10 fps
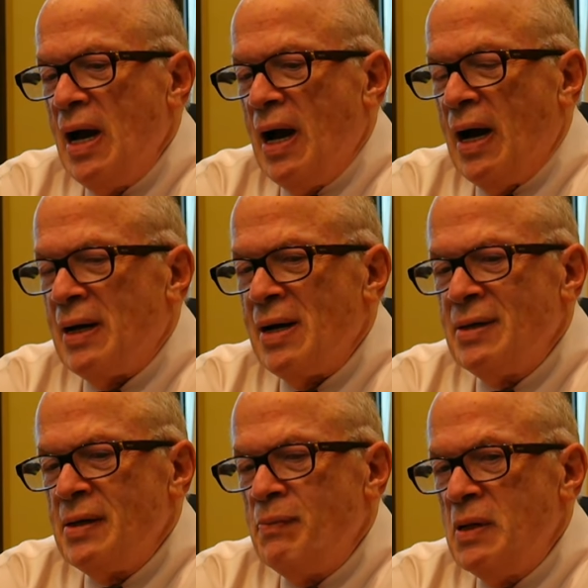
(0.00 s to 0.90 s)
And I
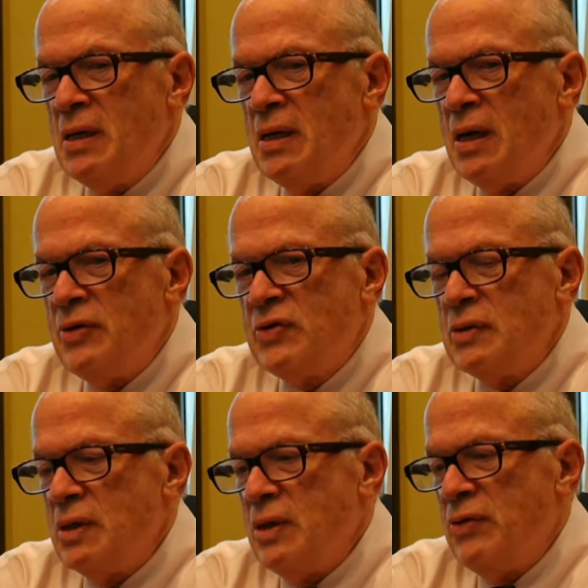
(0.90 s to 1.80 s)
think
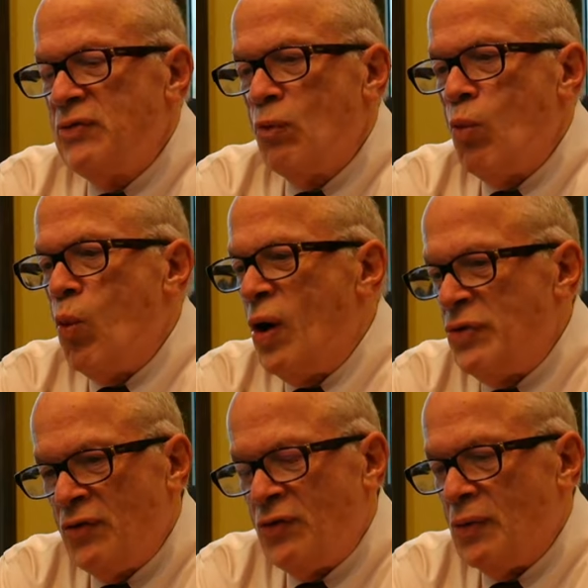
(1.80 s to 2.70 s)
mediation is
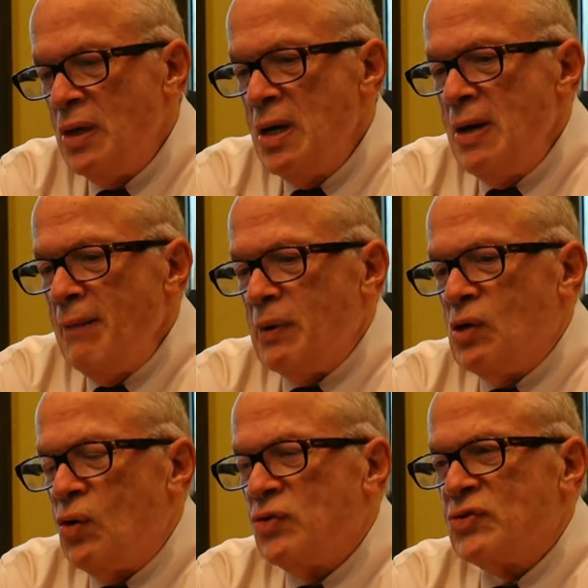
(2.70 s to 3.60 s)
wonderful
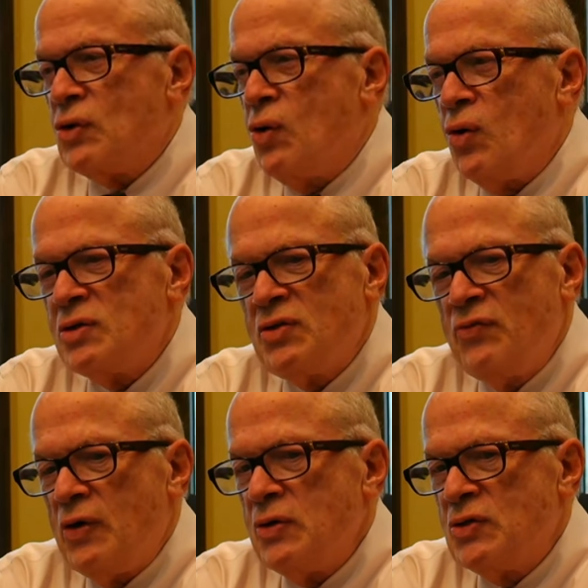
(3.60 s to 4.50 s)
because the courts are
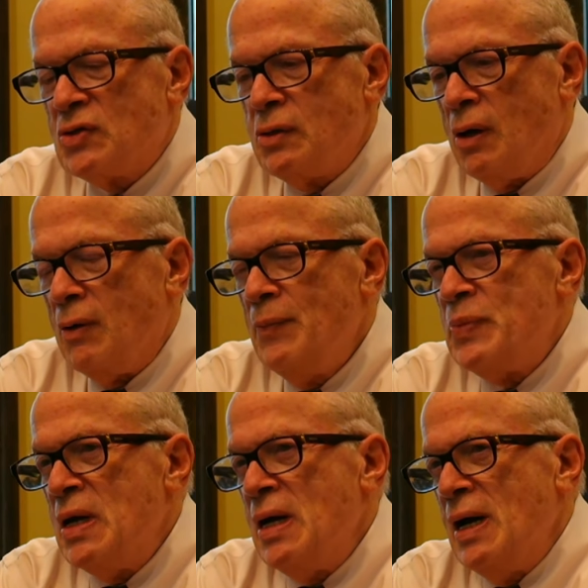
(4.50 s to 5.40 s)
very slow
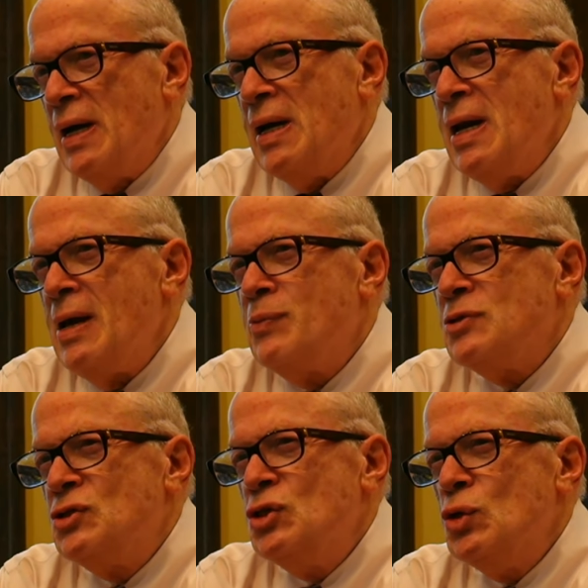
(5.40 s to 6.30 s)
and enables
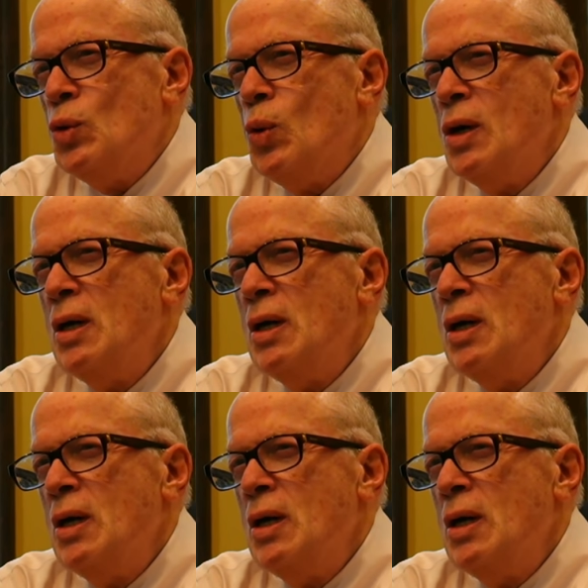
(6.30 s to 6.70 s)
you